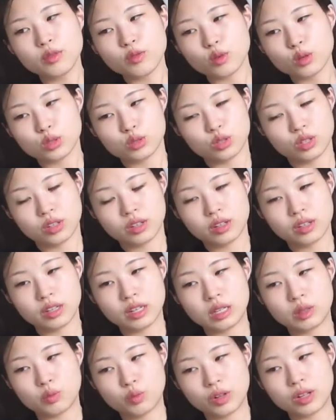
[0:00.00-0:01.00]
for sure
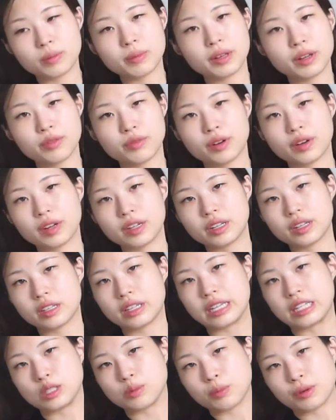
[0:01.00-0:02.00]
it will be a very good
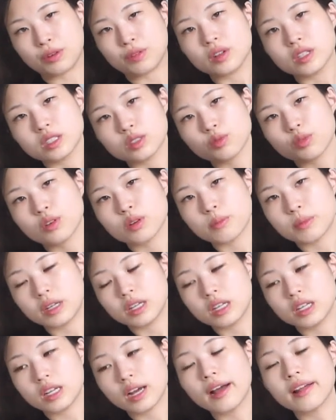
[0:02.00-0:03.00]
experience for
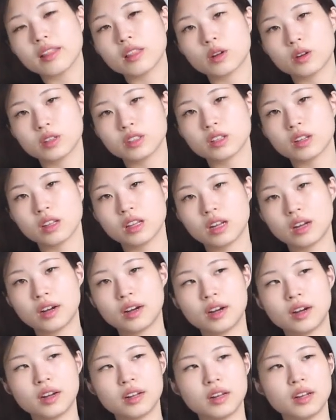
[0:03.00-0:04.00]
me. I learned a
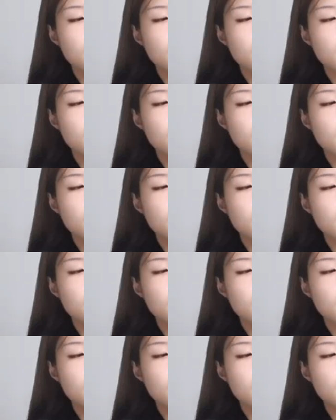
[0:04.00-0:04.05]
lot.